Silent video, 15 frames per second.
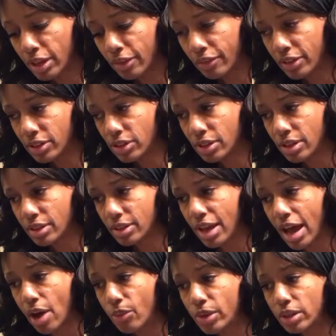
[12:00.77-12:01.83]
if it's just
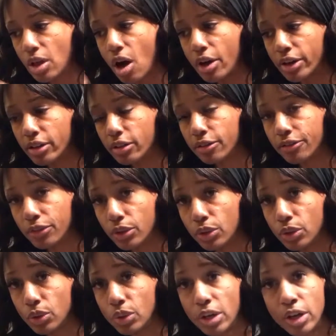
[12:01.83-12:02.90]
how we log in the
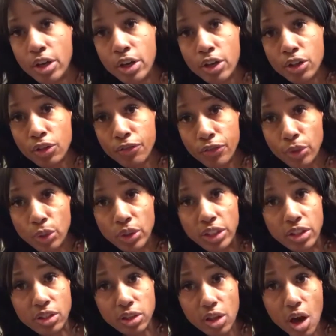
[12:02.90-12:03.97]
food. The food
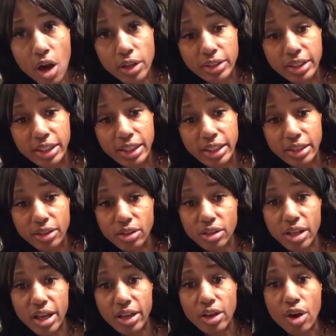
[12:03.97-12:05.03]
gets logged in, and
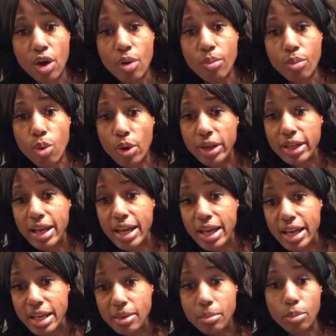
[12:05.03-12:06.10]
there's like
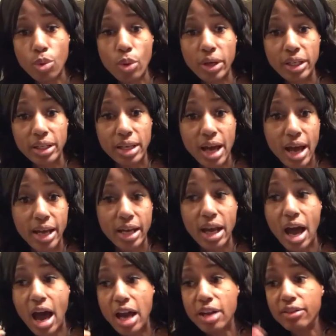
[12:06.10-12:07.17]
0.8, 0.9
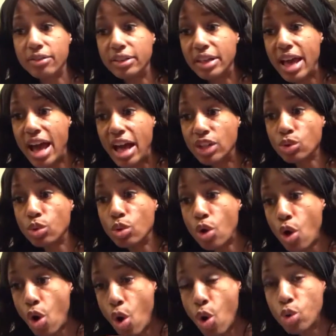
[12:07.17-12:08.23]
out of an actual
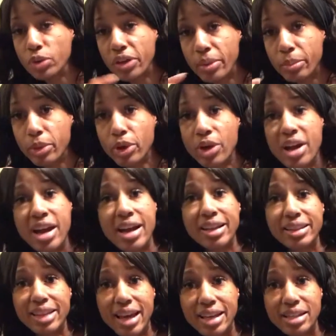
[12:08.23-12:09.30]
whole number
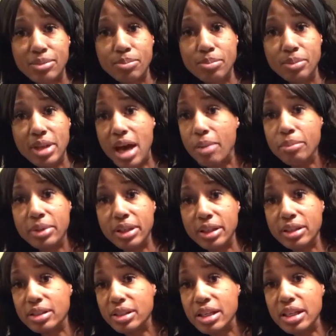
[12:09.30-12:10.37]
that is not
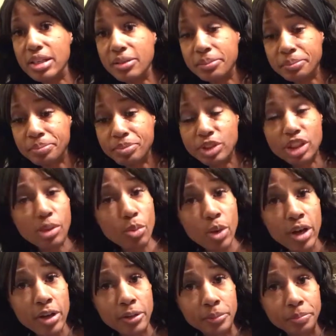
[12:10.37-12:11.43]
being seen
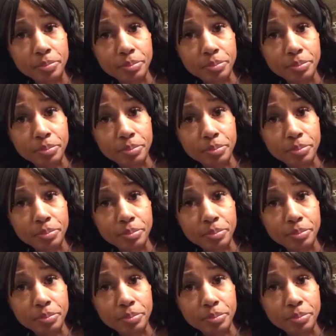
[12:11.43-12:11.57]
somewhere,